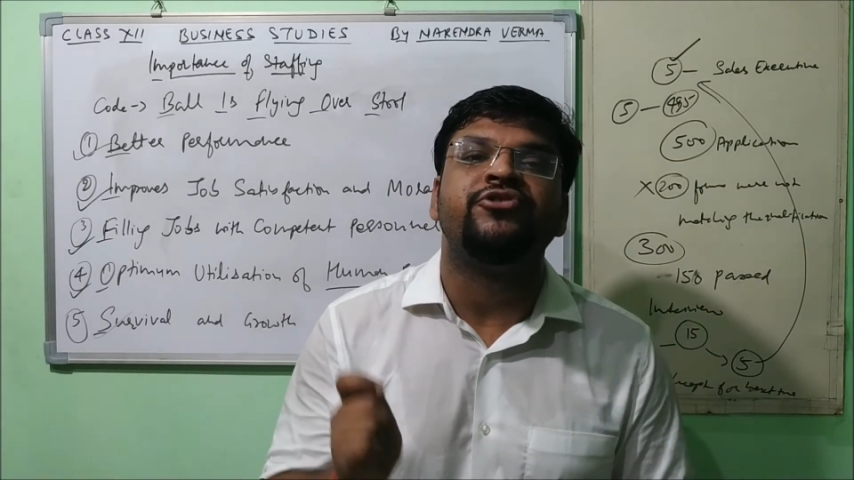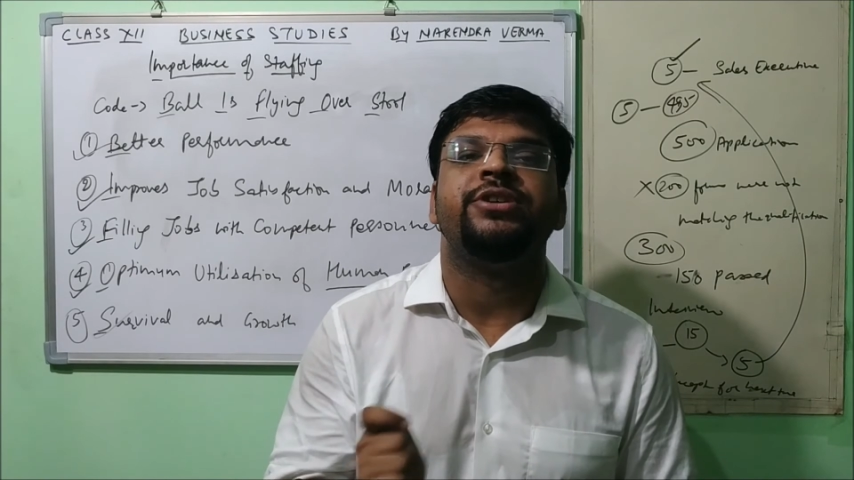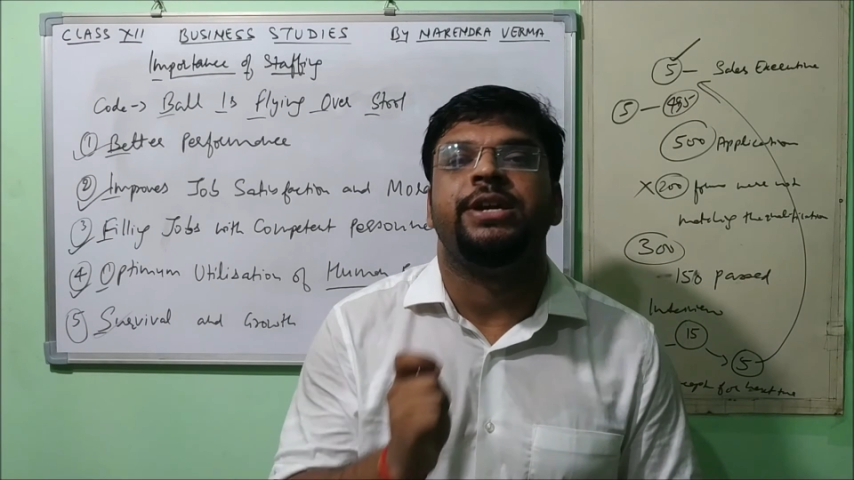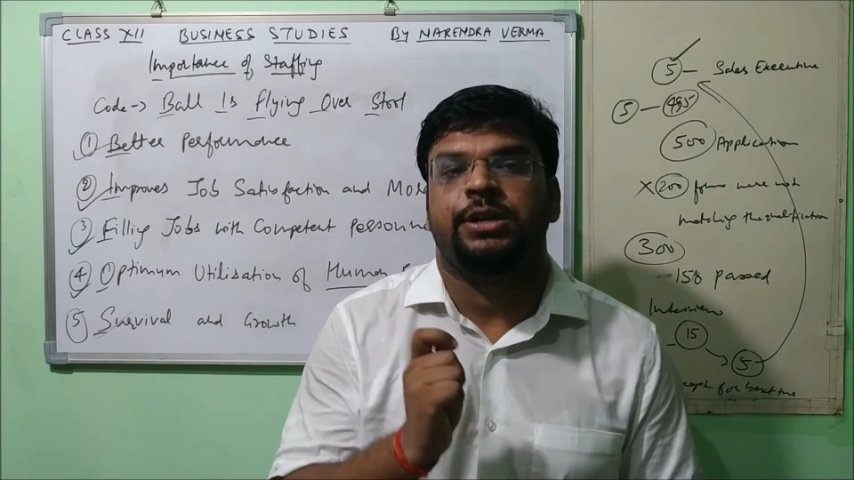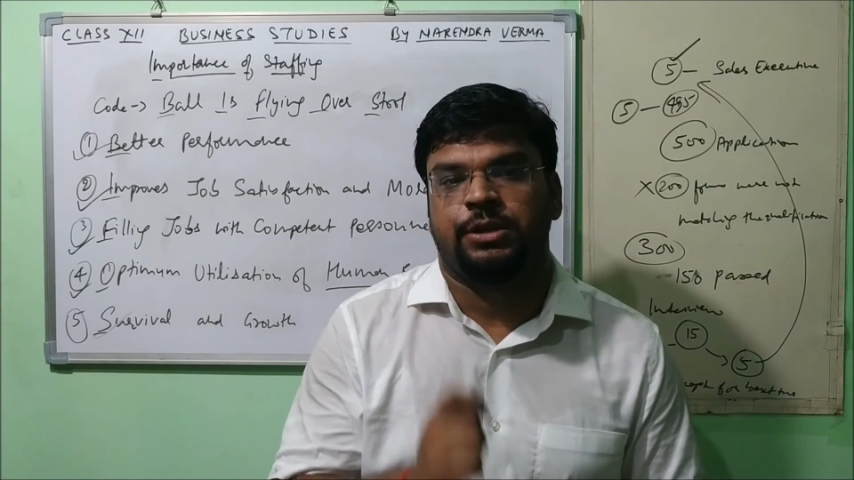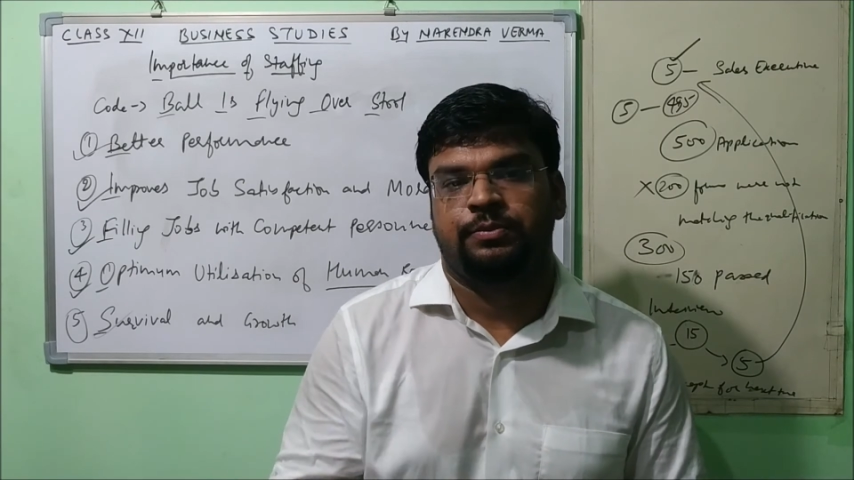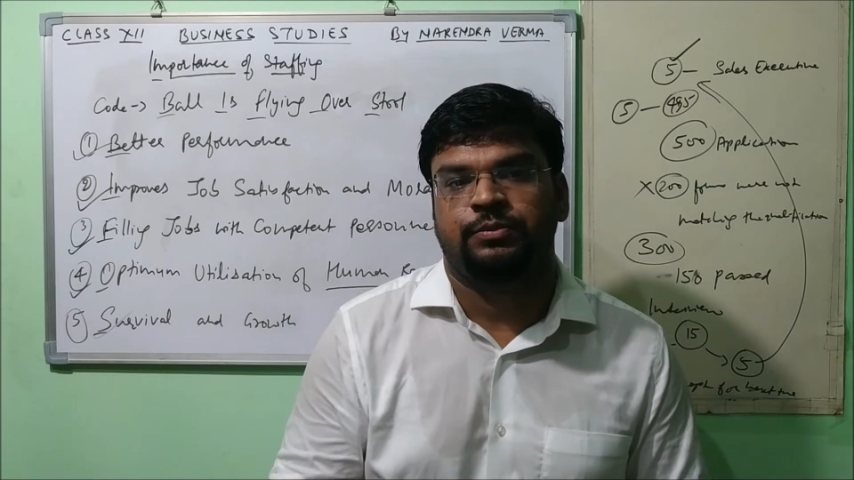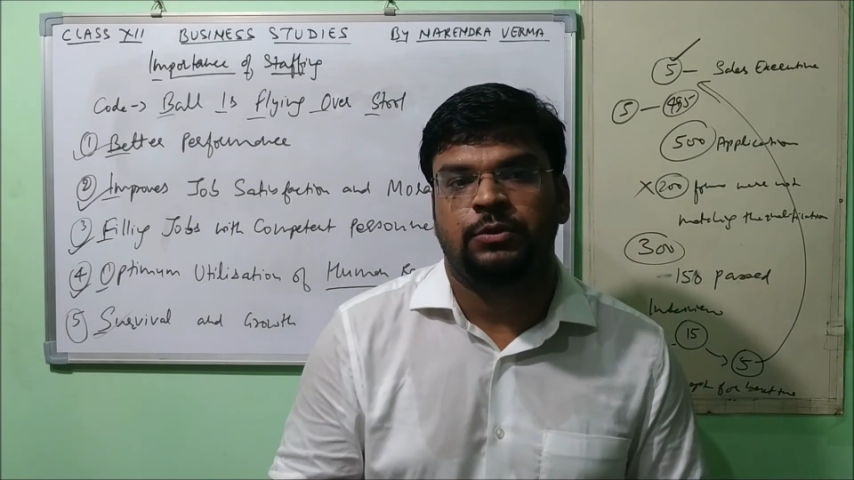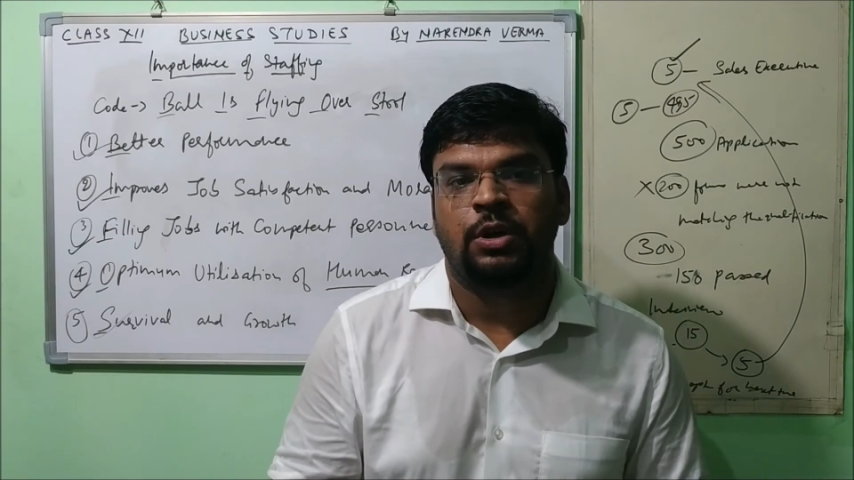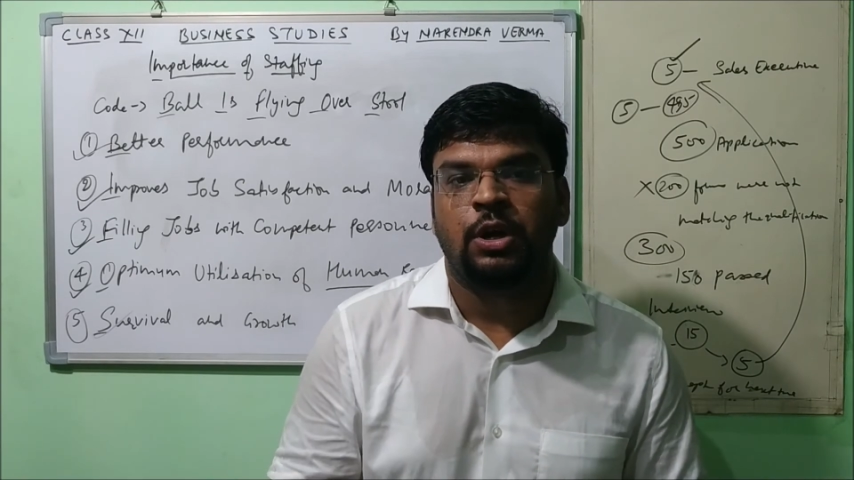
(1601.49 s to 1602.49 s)
trained.
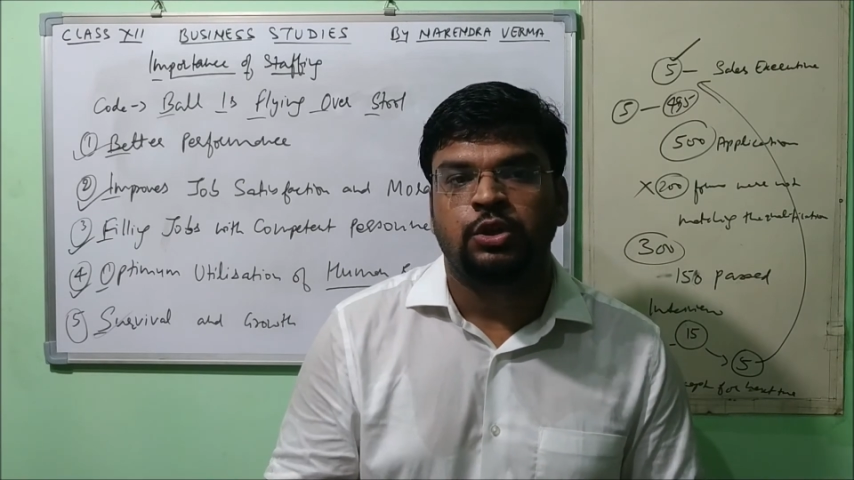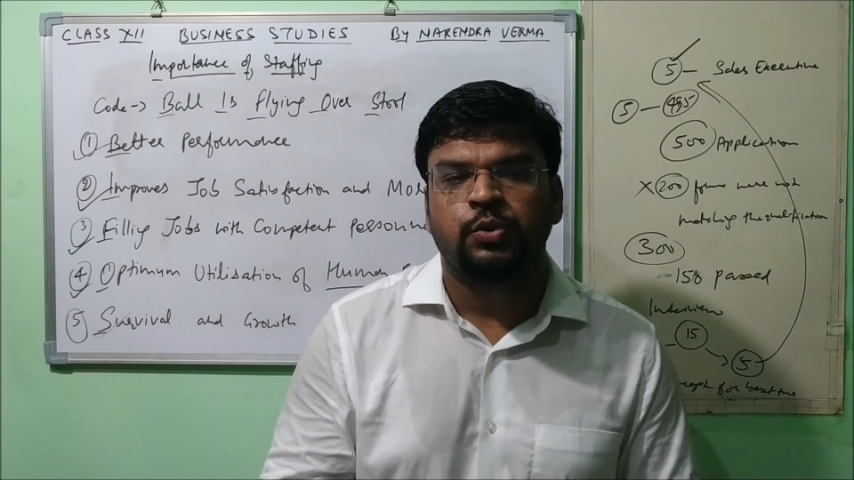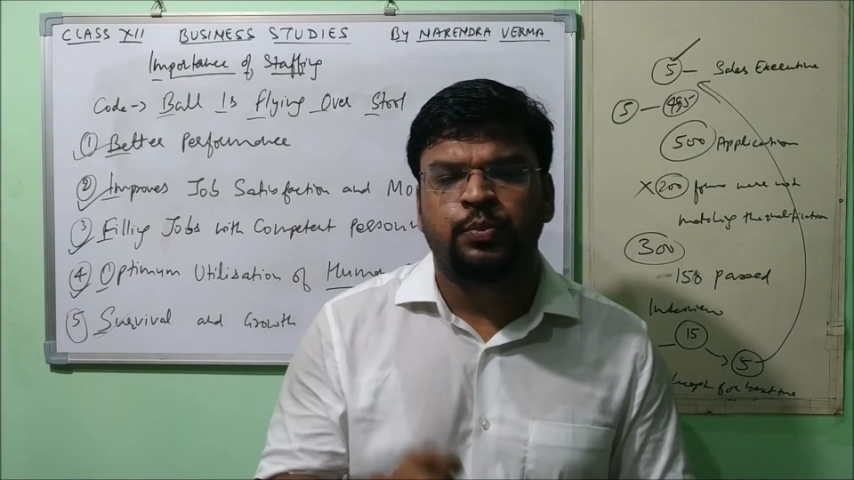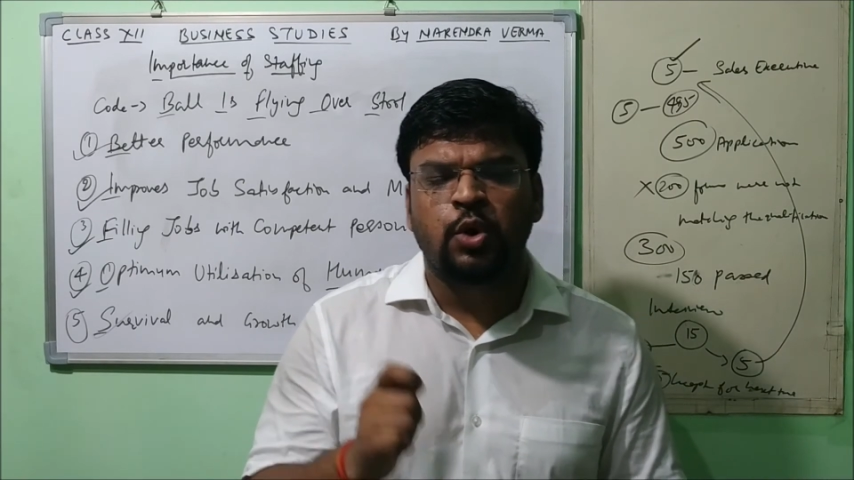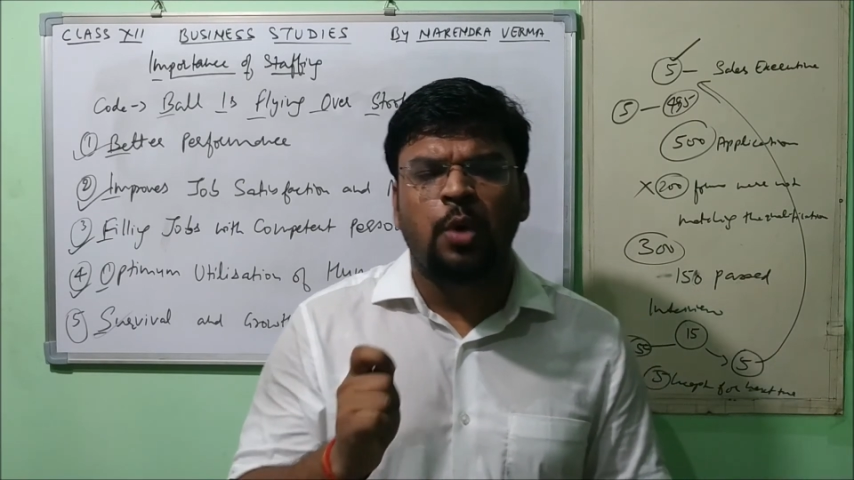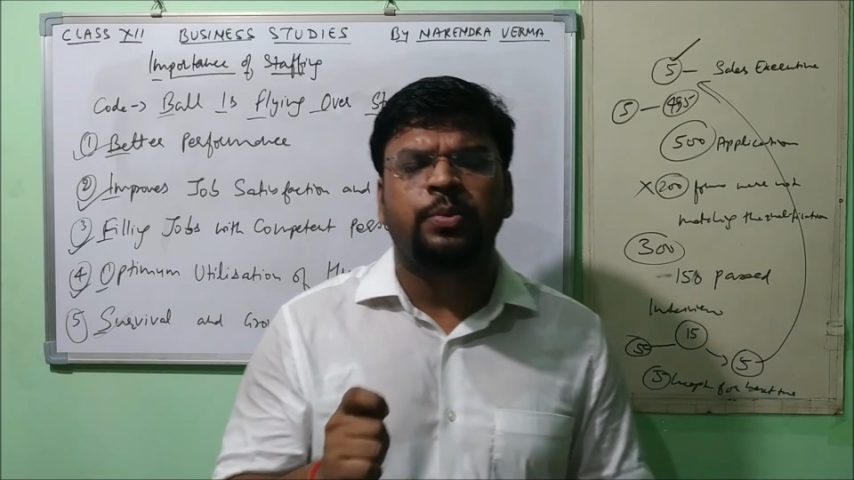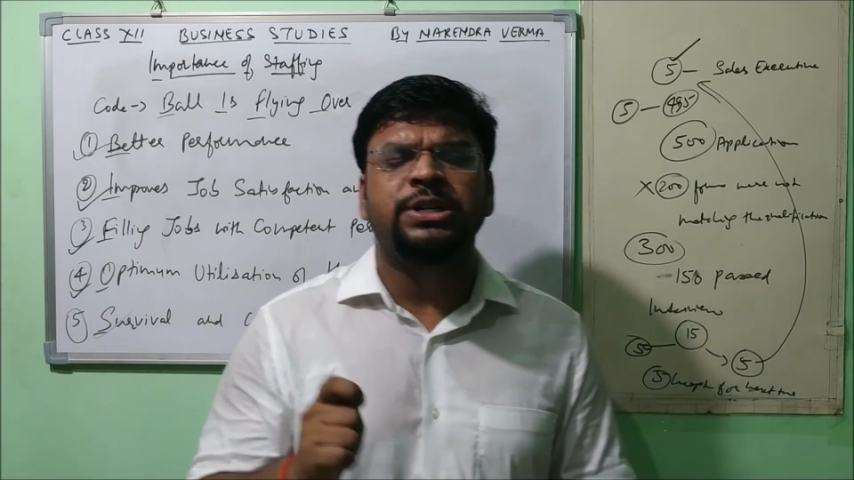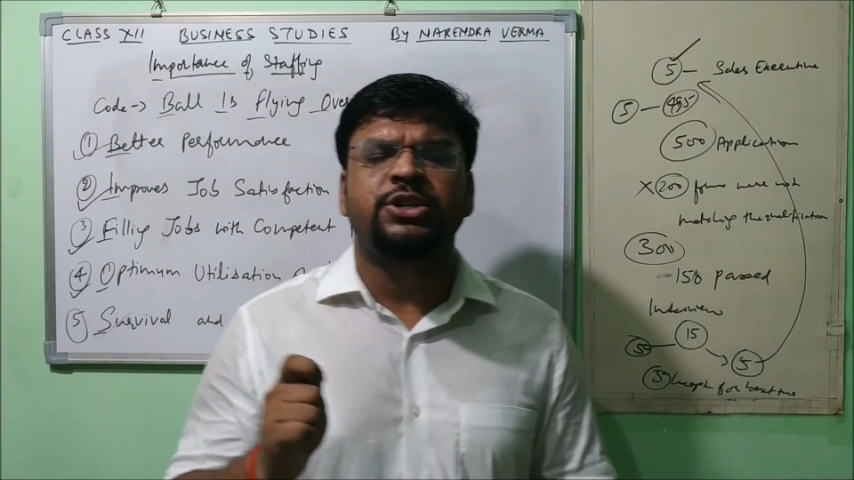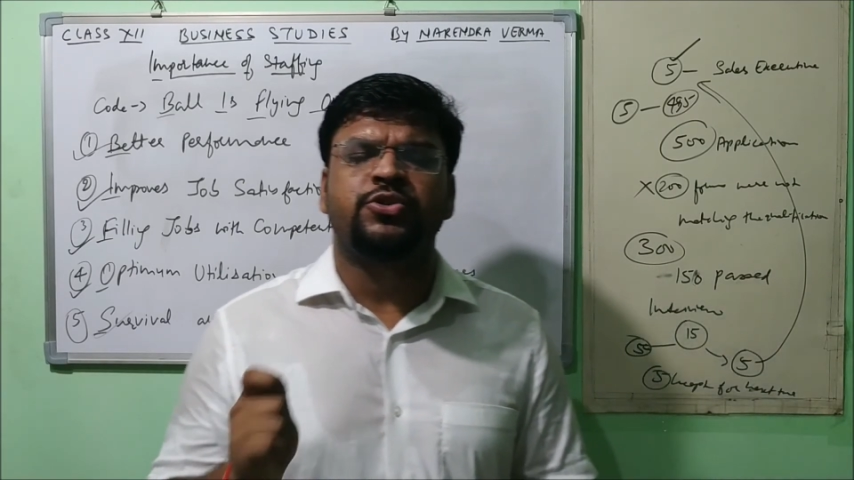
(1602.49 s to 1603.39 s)
So proper